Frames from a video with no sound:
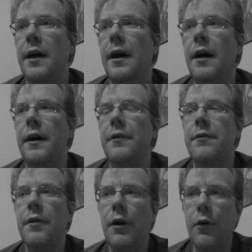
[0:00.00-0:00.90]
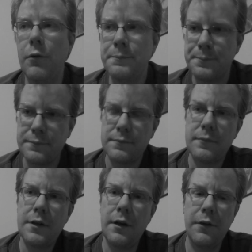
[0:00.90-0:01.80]
Uh, so
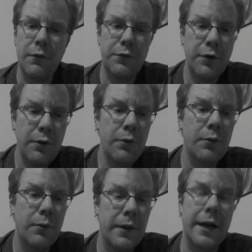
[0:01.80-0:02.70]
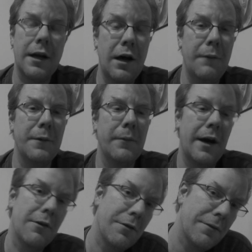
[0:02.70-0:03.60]
the two that come to
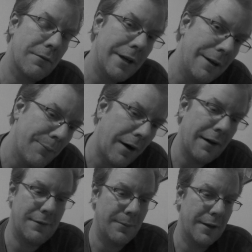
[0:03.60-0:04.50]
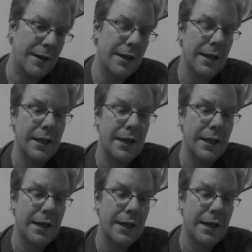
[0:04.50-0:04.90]
mind, or three possibly,